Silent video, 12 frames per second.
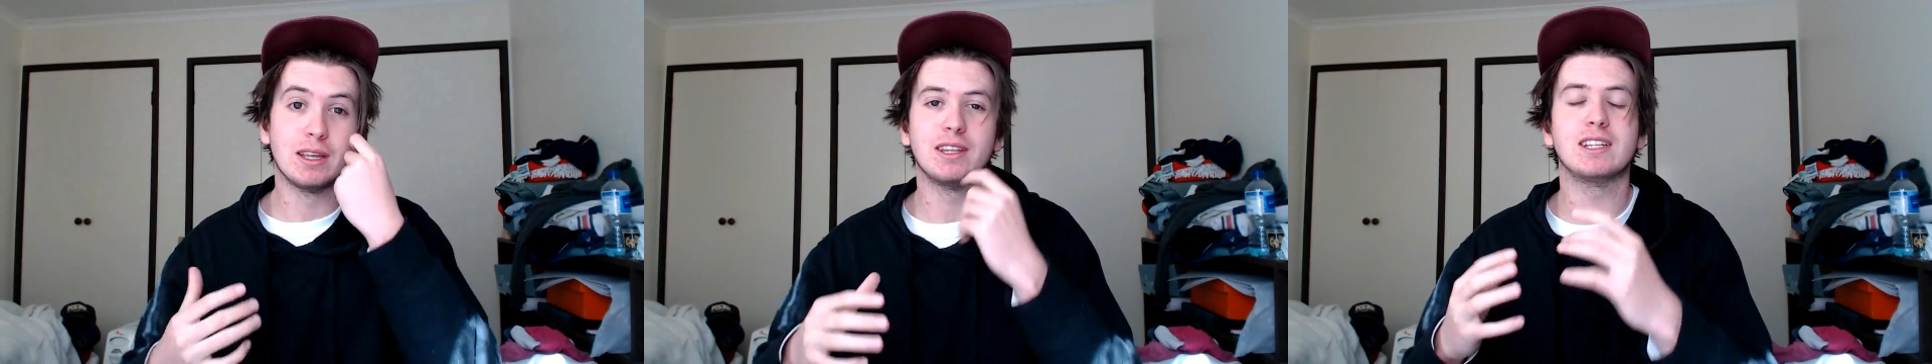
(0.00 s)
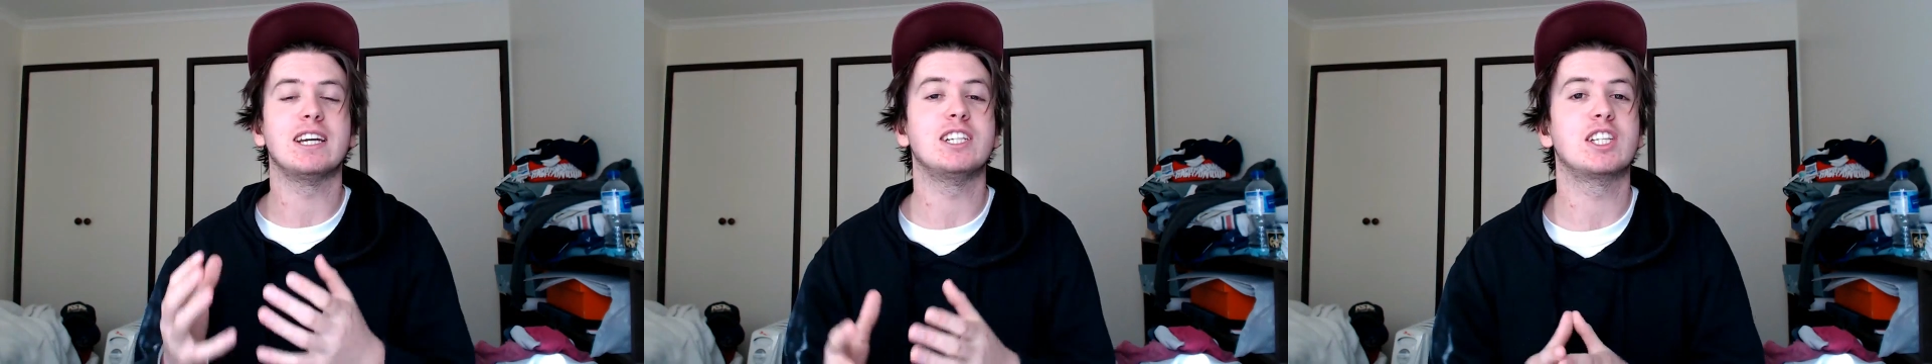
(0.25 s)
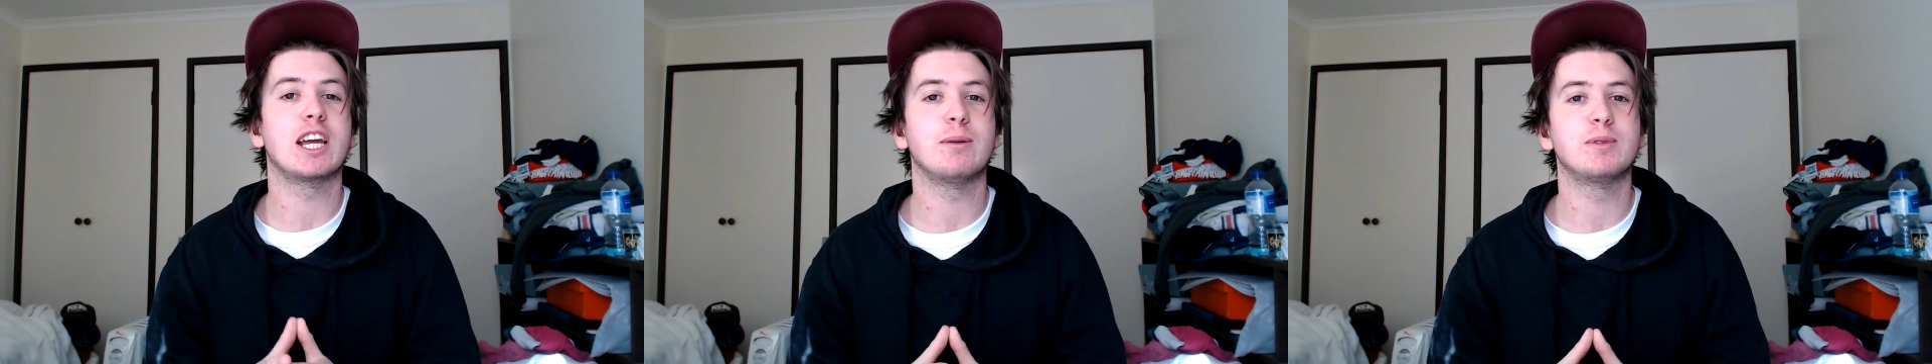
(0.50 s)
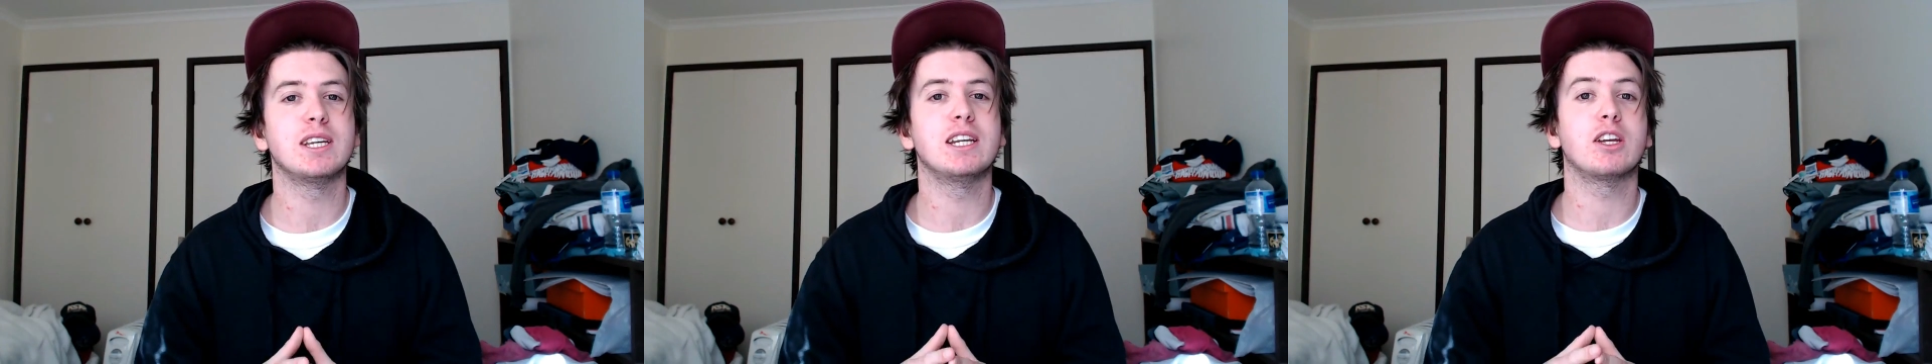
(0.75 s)
The teacher
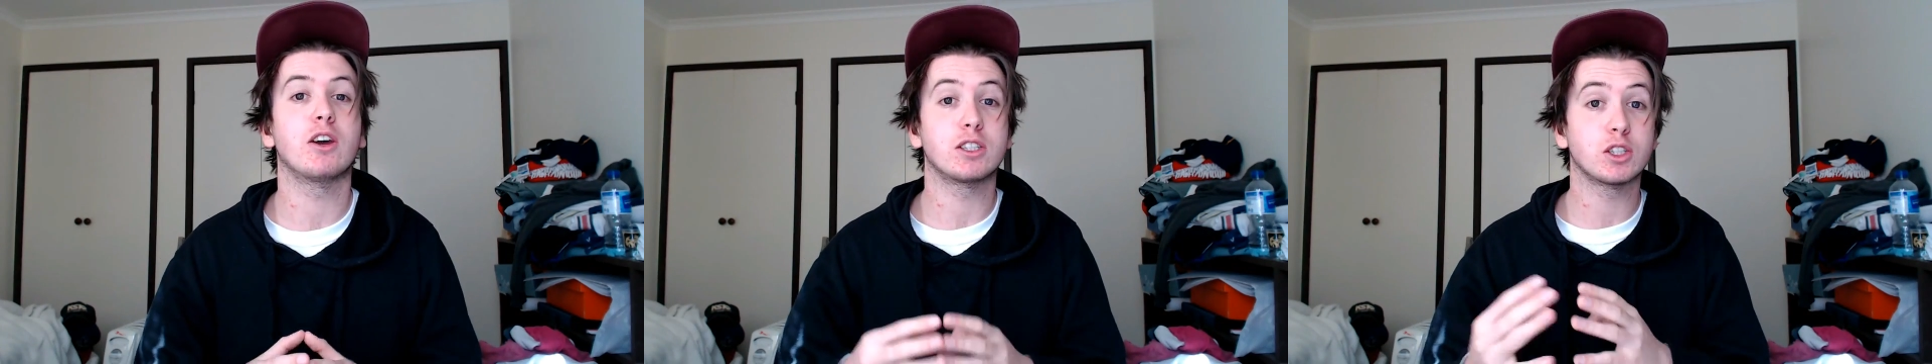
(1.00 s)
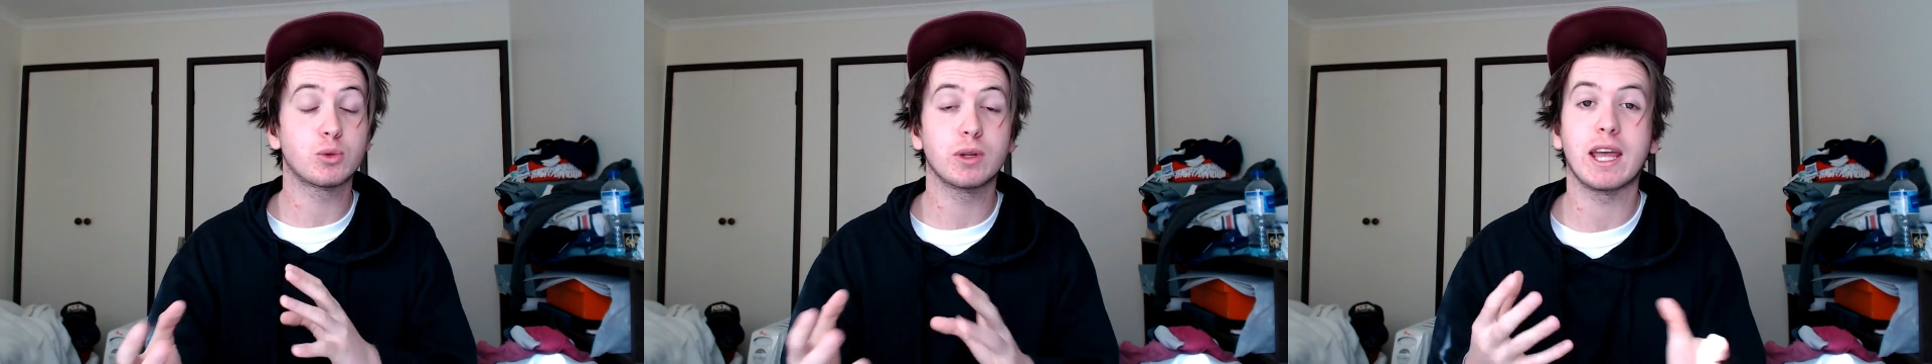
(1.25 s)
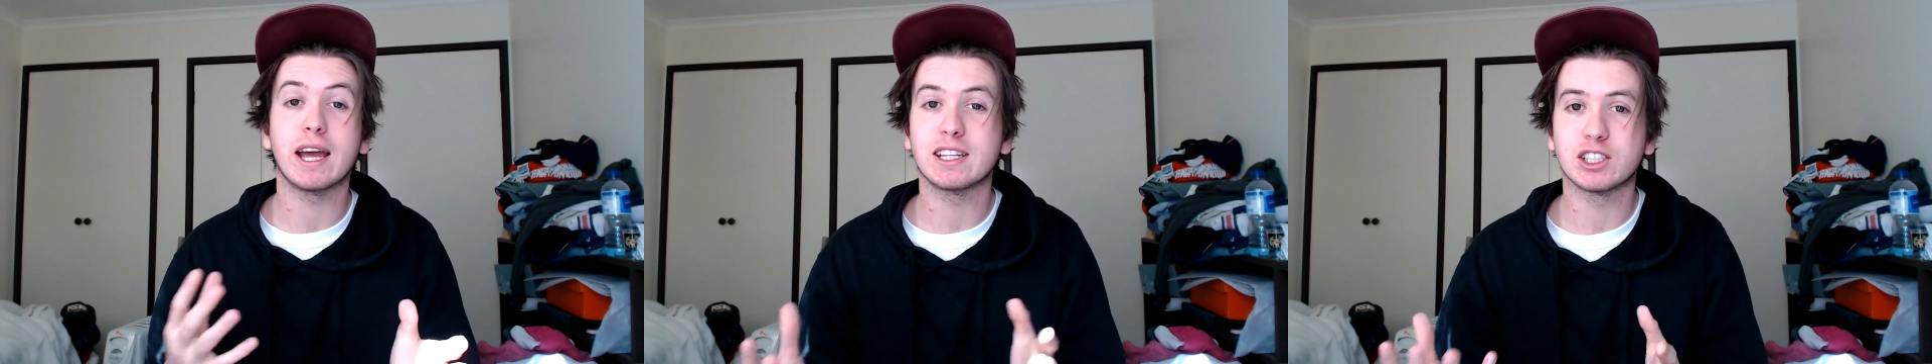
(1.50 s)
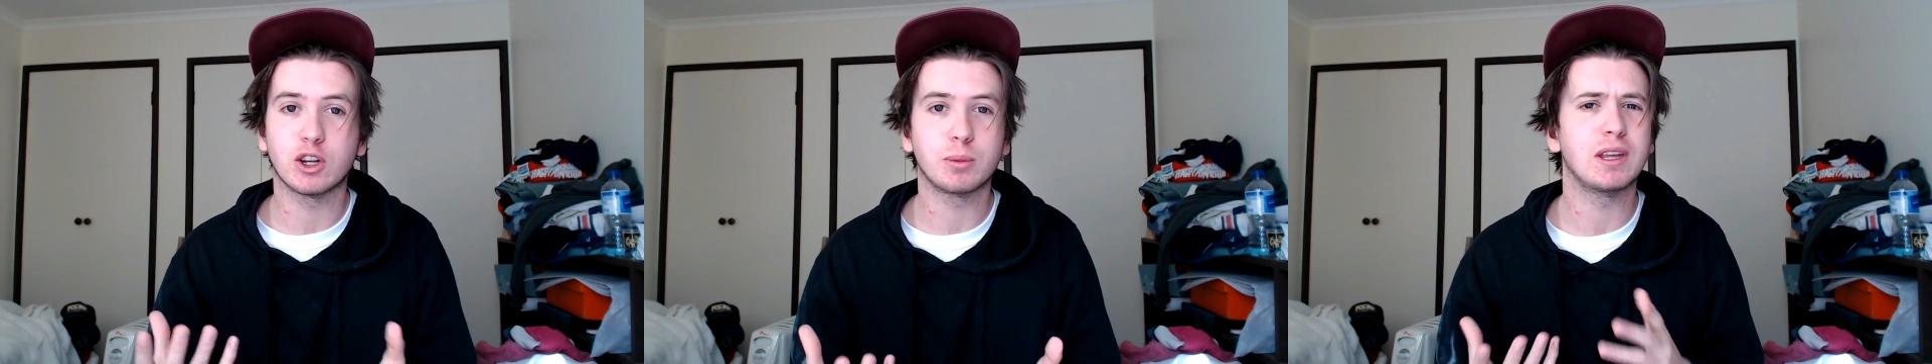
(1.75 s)
comes in and goes, "It's really hard to stop